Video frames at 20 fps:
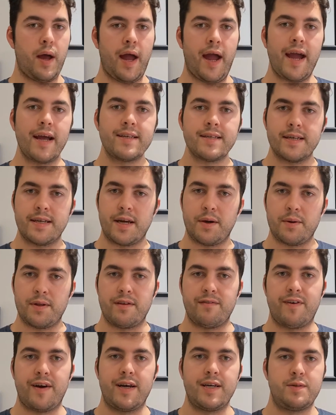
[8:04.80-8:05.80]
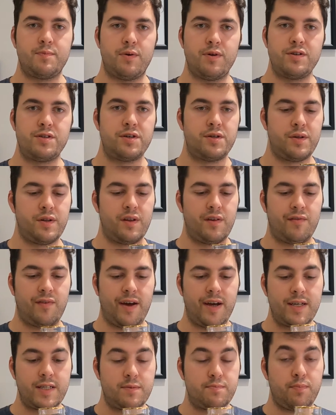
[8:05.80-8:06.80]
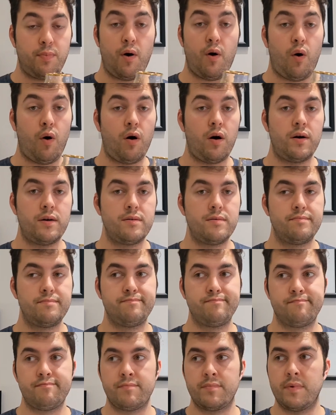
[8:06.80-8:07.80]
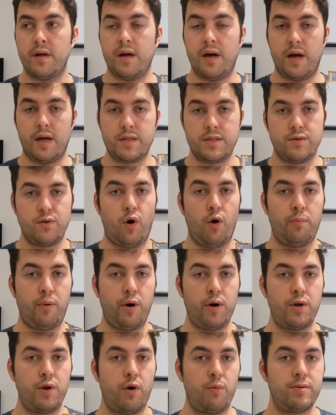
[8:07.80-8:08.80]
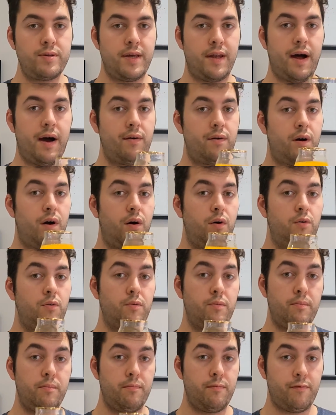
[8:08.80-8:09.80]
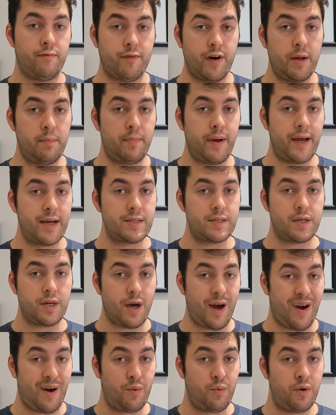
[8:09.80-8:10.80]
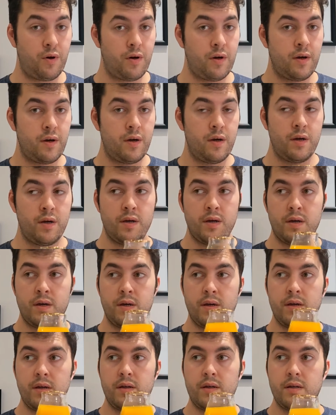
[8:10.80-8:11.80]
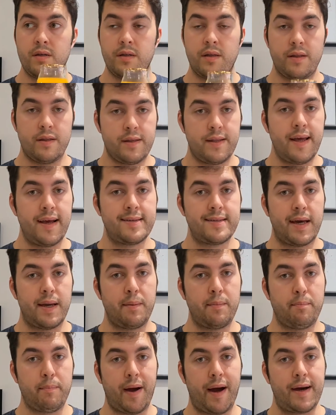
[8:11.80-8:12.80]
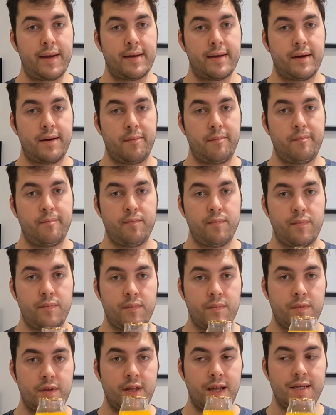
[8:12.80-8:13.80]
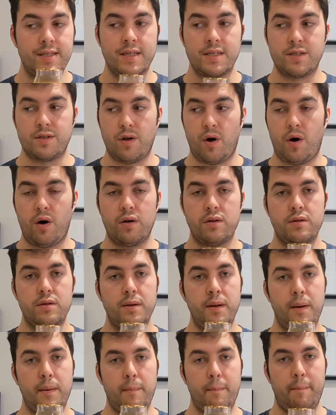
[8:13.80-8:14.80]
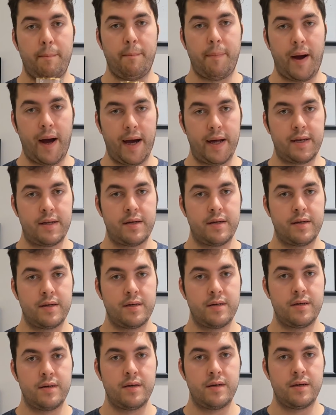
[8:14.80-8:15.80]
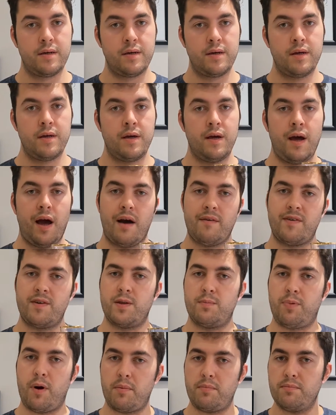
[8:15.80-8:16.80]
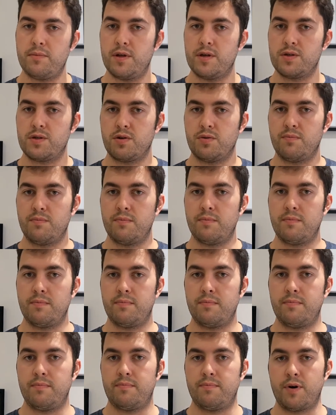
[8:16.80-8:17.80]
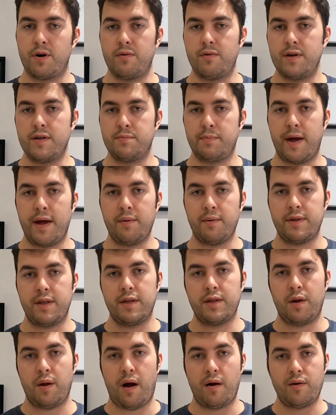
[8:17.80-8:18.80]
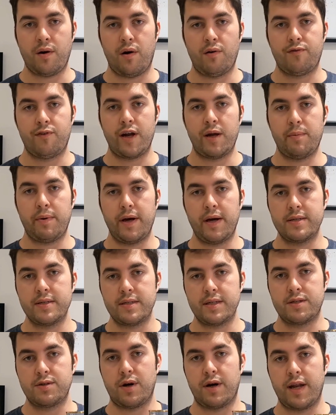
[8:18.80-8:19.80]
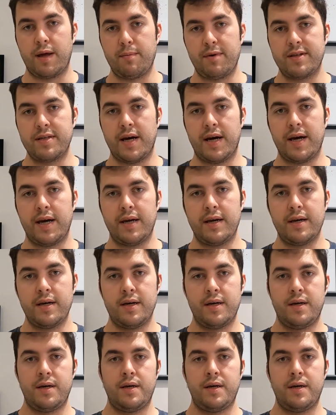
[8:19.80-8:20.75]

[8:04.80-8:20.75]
hitting you in the face, punching you in the face. But as 0.0% alcohol free beers go, this ain't bad. This is not bad. I think the problem that some breweries make when they do alcohol-free beers is they try and imitate